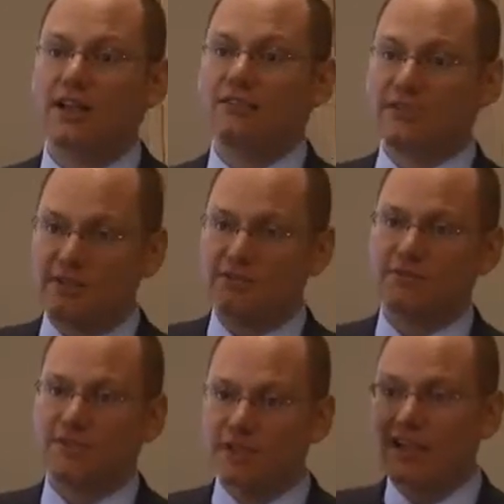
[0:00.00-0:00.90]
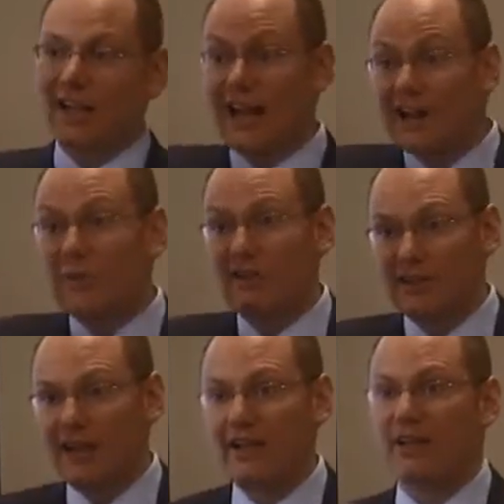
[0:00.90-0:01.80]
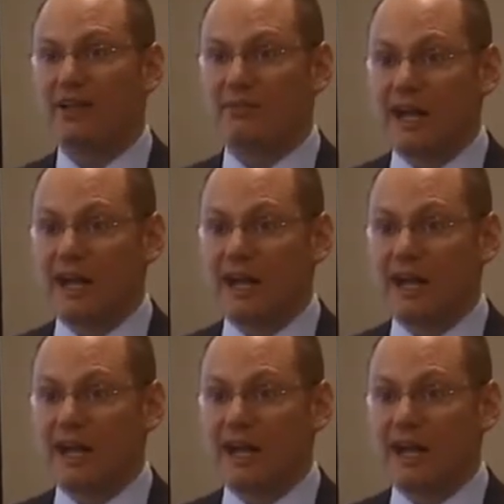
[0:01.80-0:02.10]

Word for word: Have, have done a lot of hand-waving at,